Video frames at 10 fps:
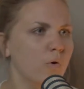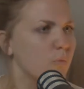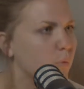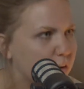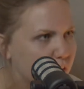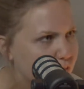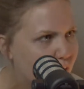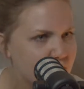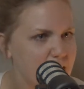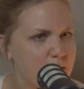woodworker of
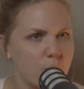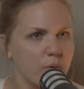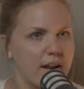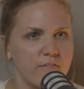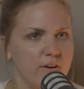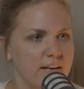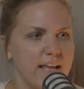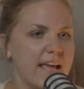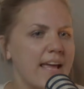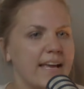all time or whatever and
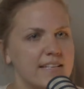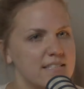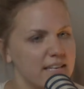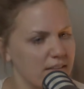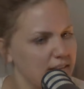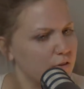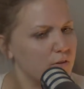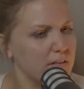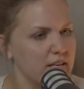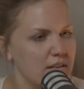it's like
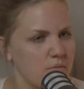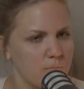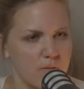literally